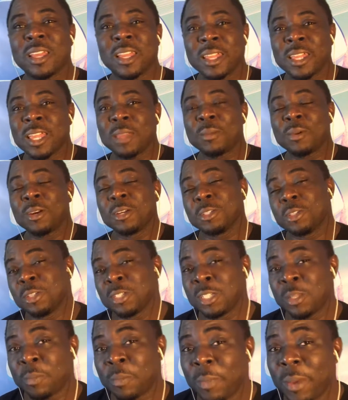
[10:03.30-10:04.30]
again, because you're
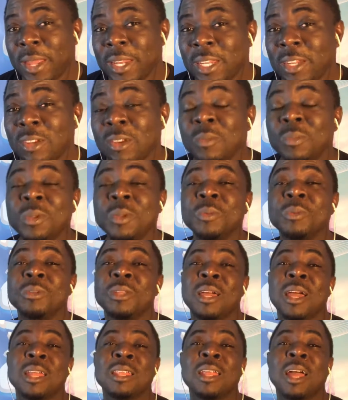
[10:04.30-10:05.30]
depending on people
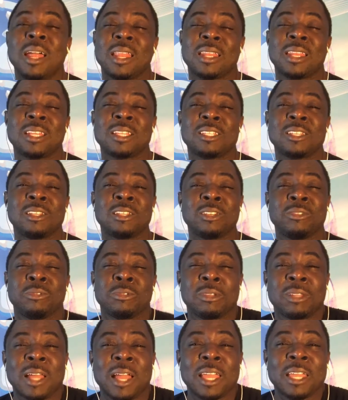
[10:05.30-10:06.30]
that are not necessarily
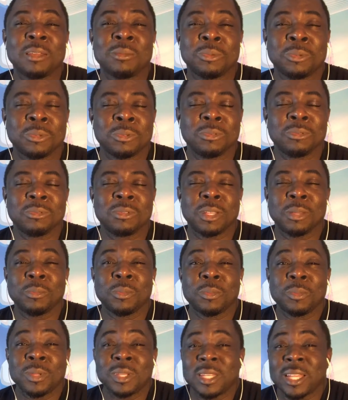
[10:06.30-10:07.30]
reliable. They may
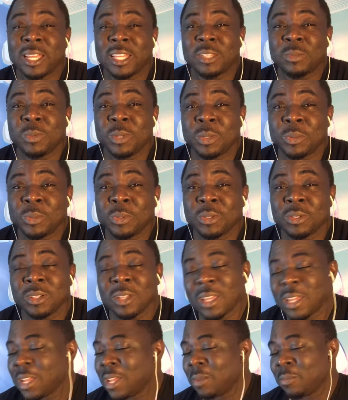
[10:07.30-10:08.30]
be nice people,
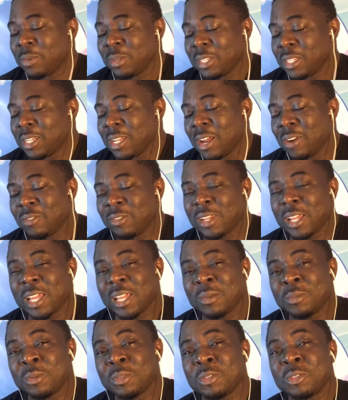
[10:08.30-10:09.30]
but they're not
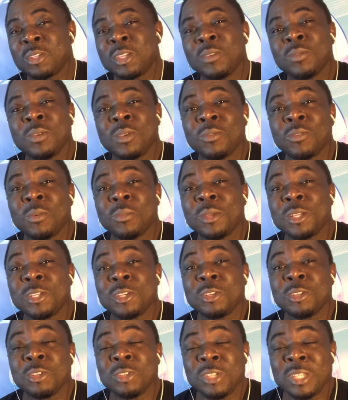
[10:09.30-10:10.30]
reliable to give you
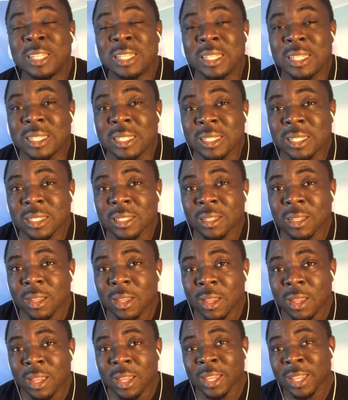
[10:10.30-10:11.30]
information you need.
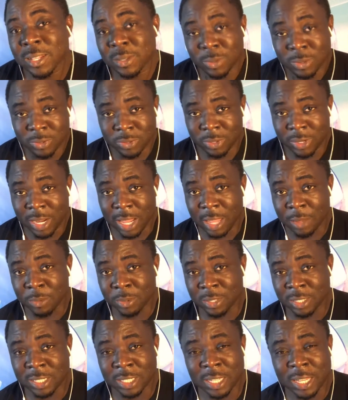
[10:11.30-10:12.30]
Guess what's reliable
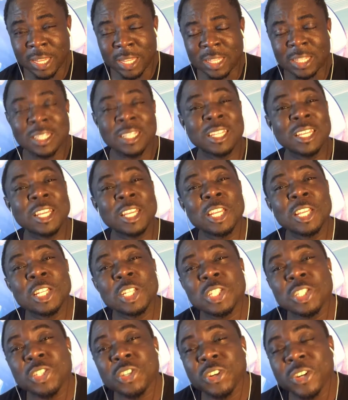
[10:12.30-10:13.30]
today? The
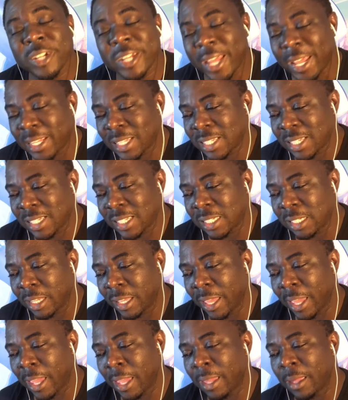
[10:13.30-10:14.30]
internet,
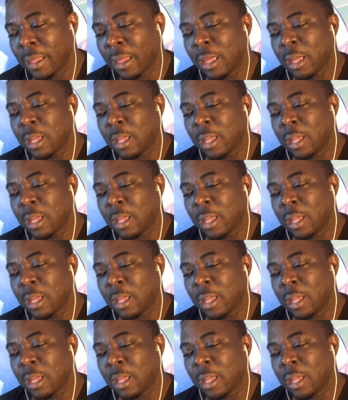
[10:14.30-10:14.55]
okay?